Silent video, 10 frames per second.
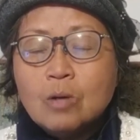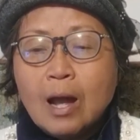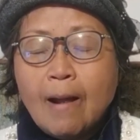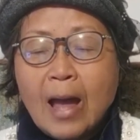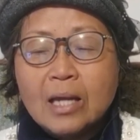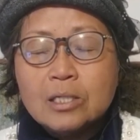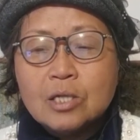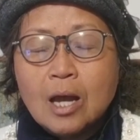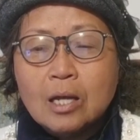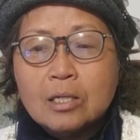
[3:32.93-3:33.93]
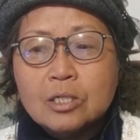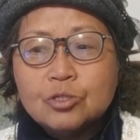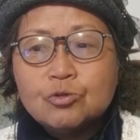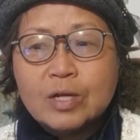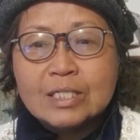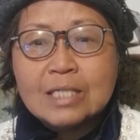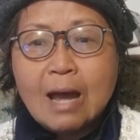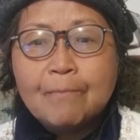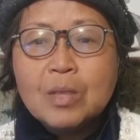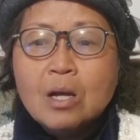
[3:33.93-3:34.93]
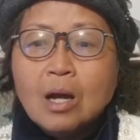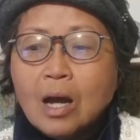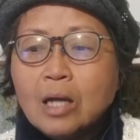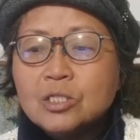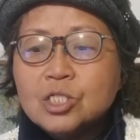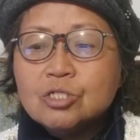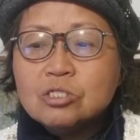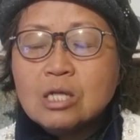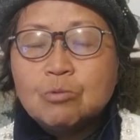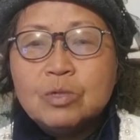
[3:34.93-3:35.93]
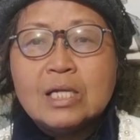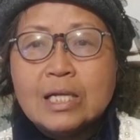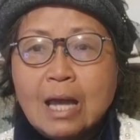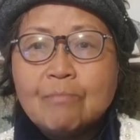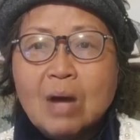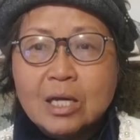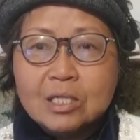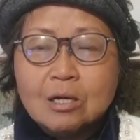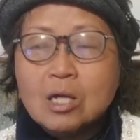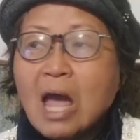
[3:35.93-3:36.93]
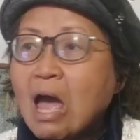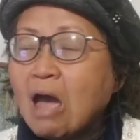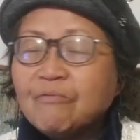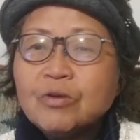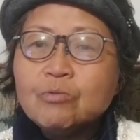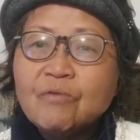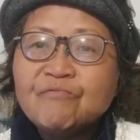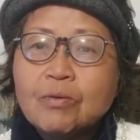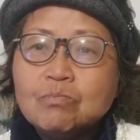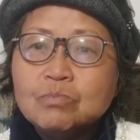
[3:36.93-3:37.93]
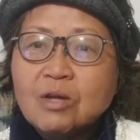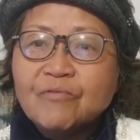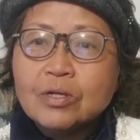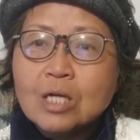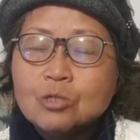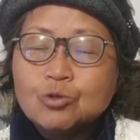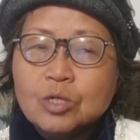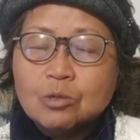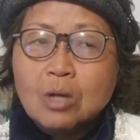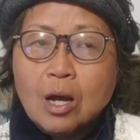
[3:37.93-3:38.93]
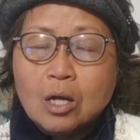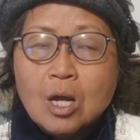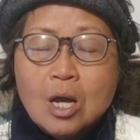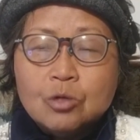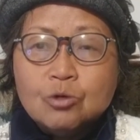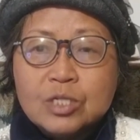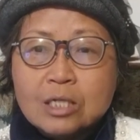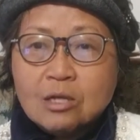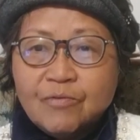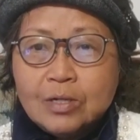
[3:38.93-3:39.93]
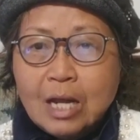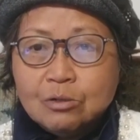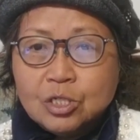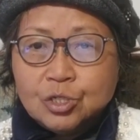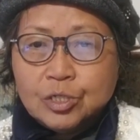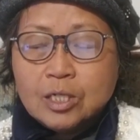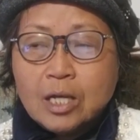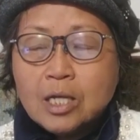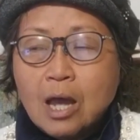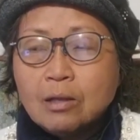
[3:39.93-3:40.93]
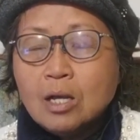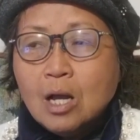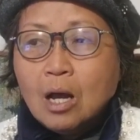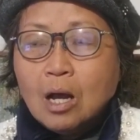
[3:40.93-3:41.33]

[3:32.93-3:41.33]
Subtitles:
I train them until they really can master. Everyone from different countries using different languages, they can